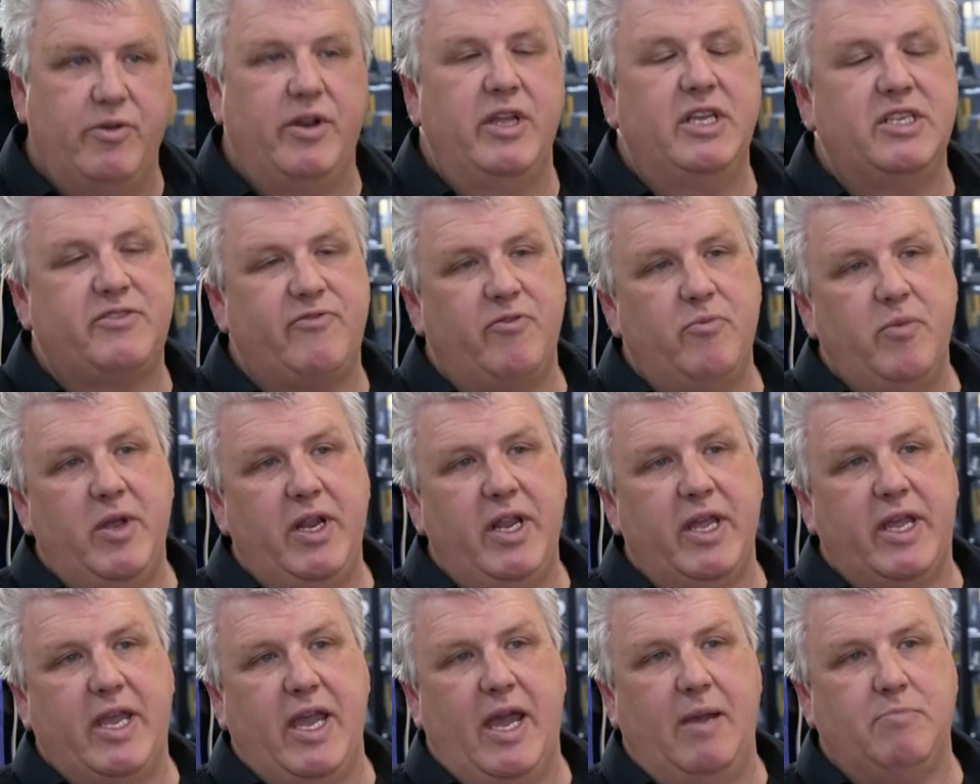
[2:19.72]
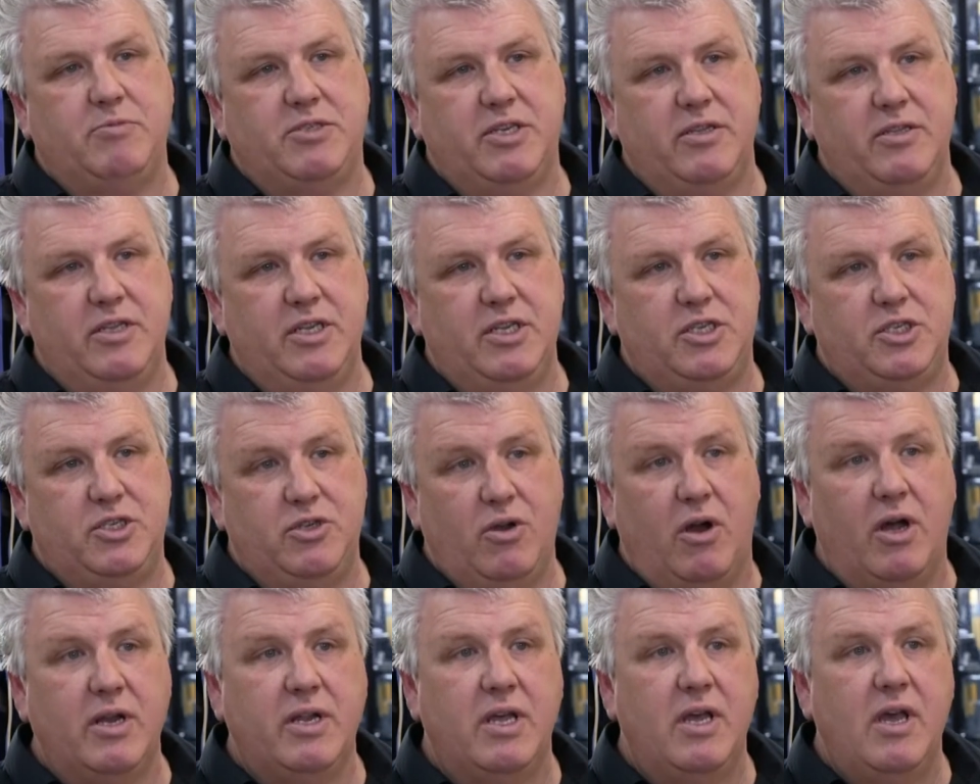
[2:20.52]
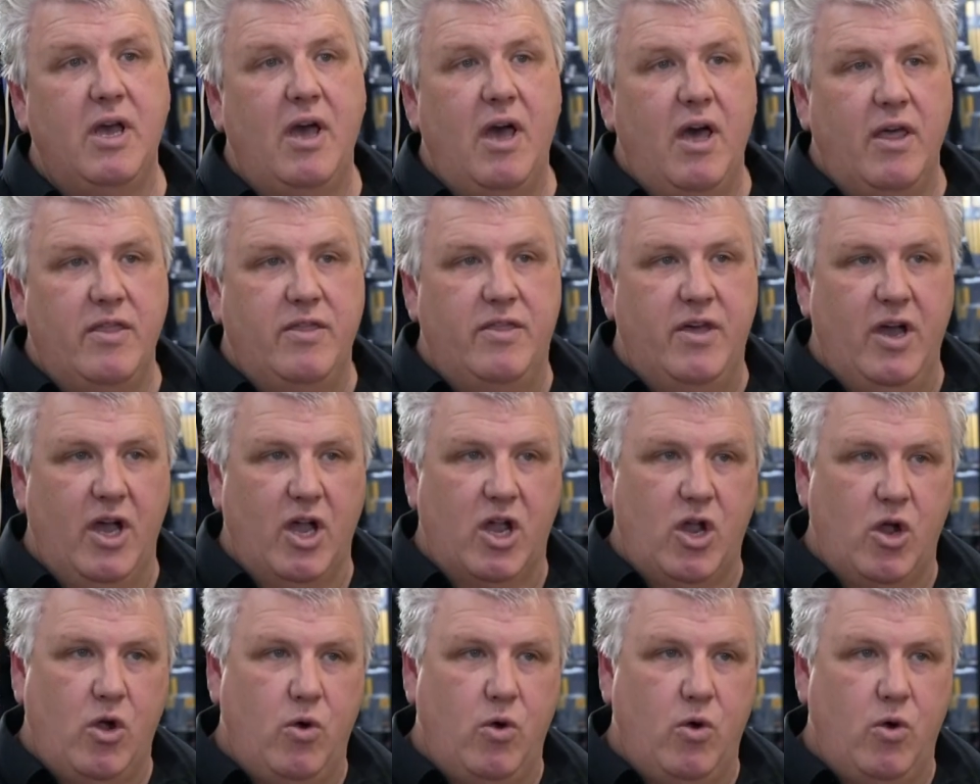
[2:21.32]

it is for me to capture this shot, the